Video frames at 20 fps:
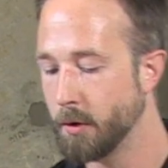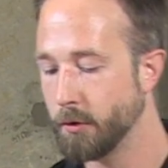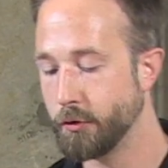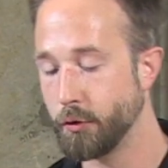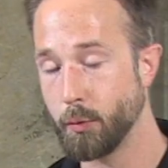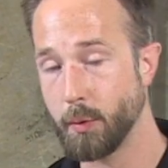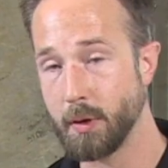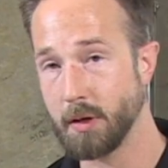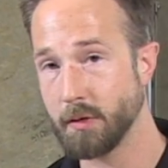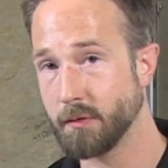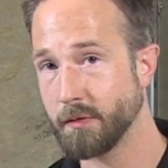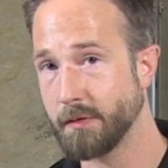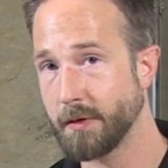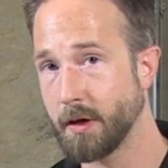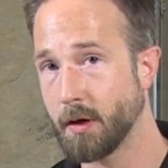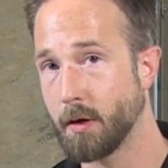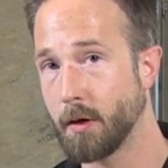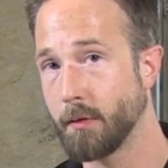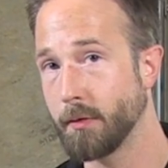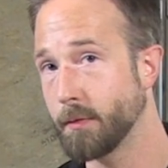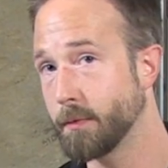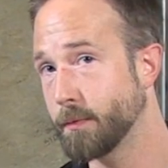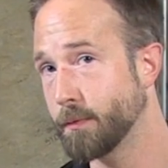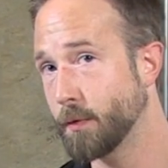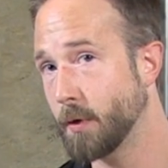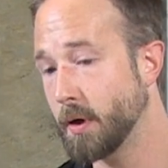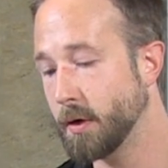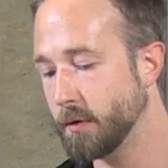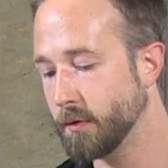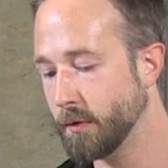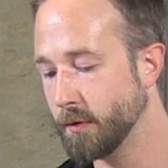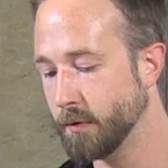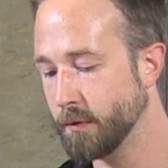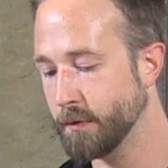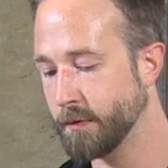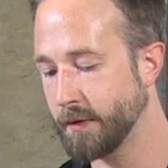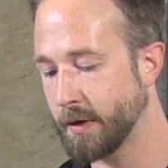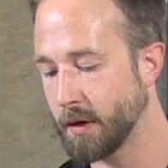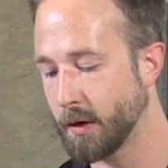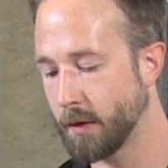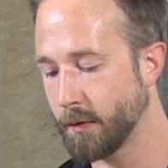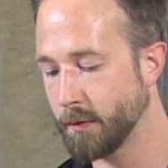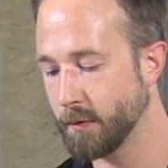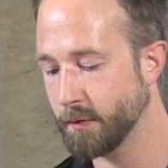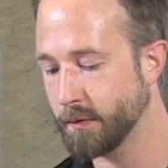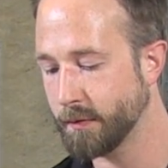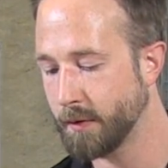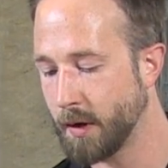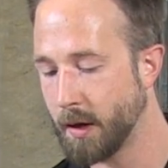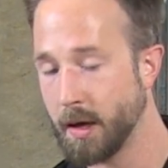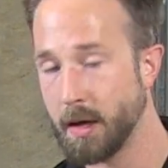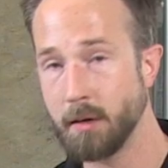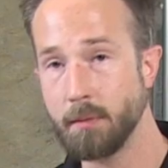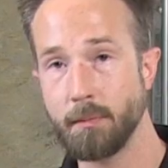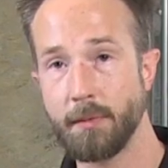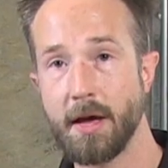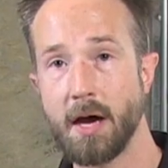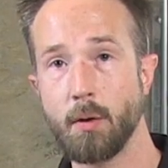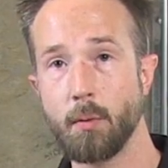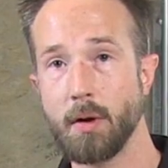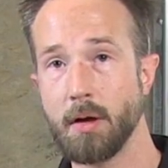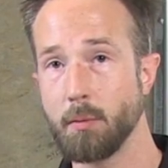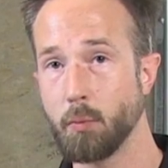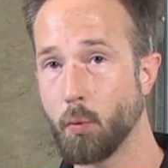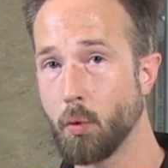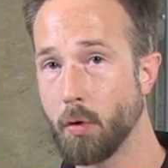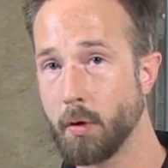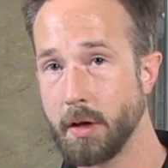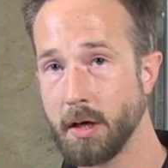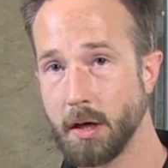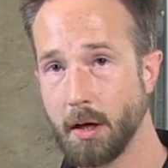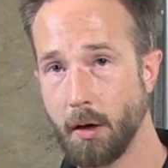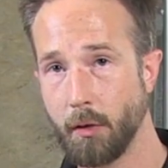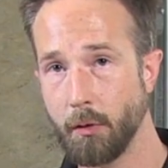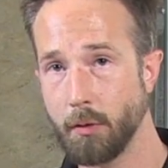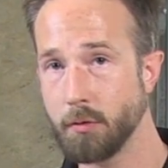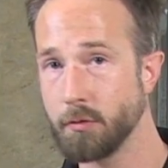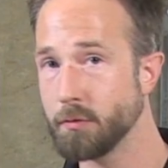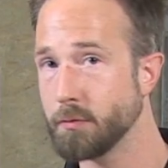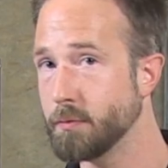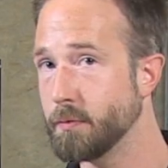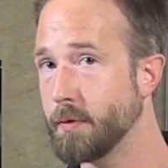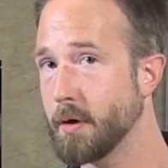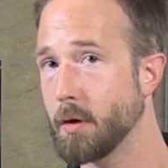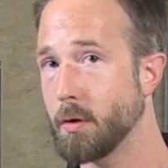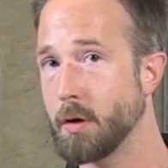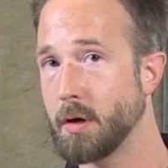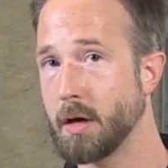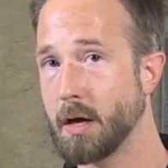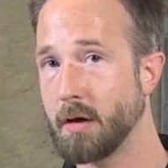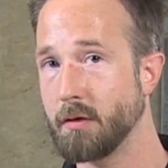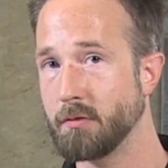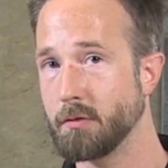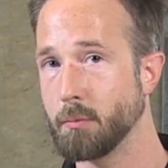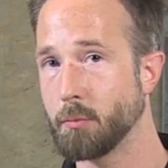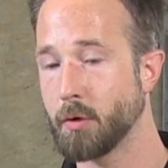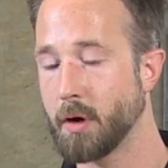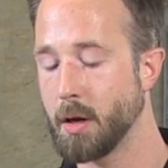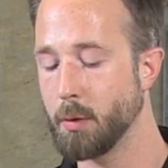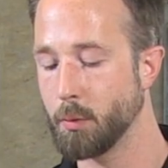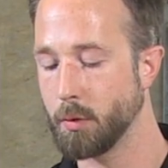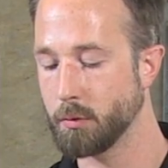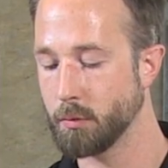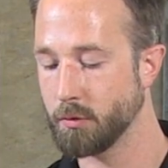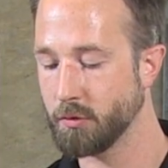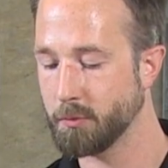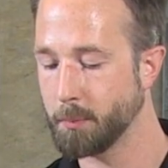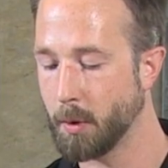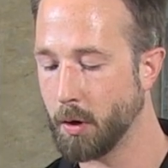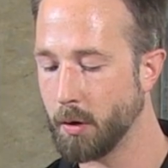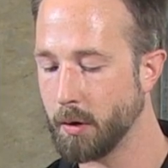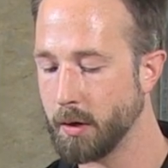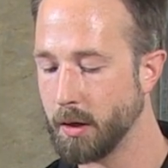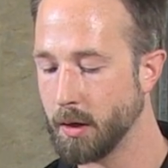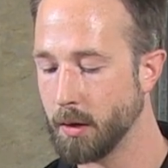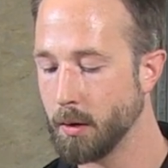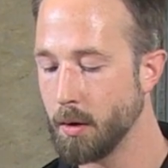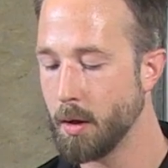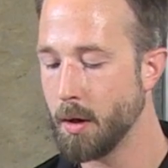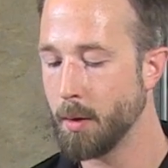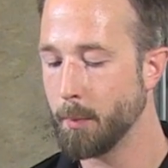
doing a set on the front, set on the side, that way warning colors very nice and bright when responding,